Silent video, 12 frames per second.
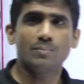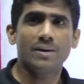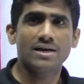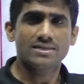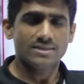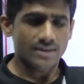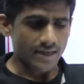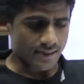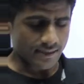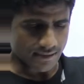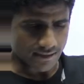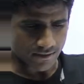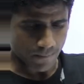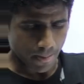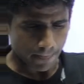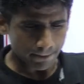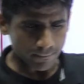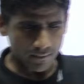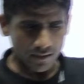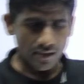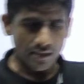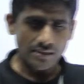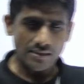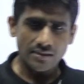to the past and
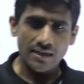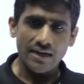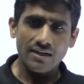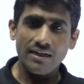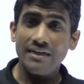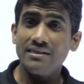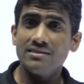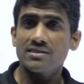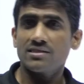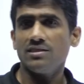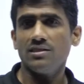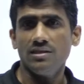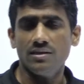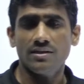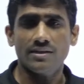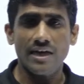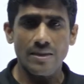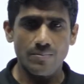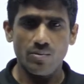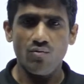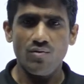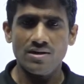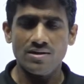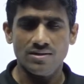in 1863, the time
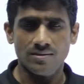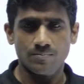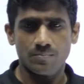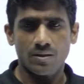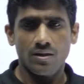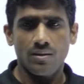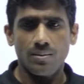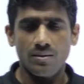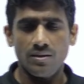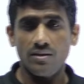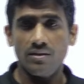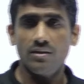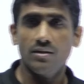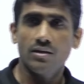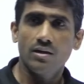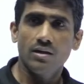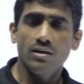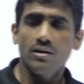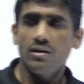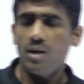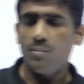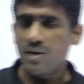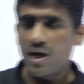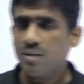when the
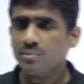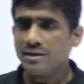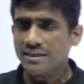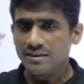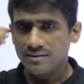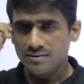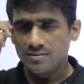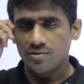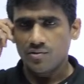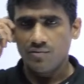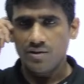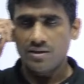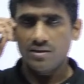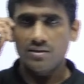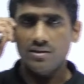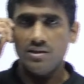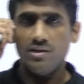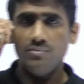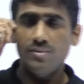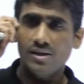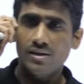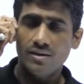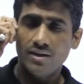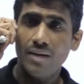Abraham Lincoln, when he
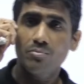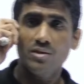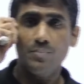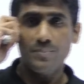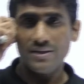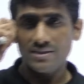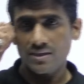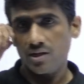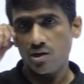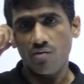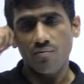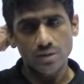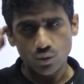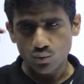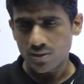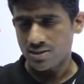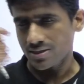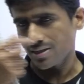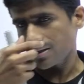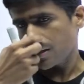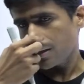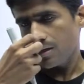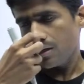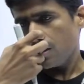became the president of USA,
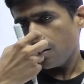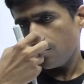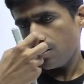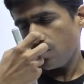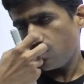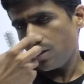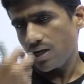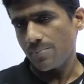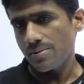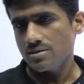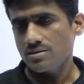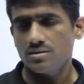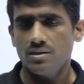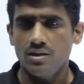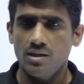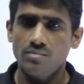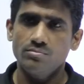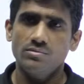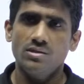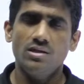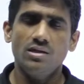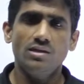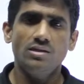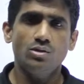then what happens?
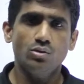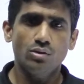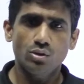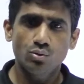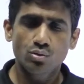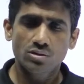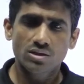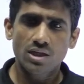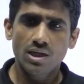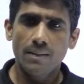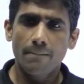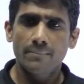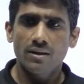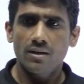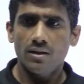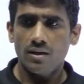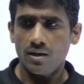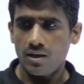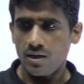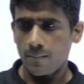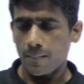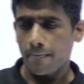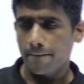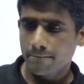He introduced the uh,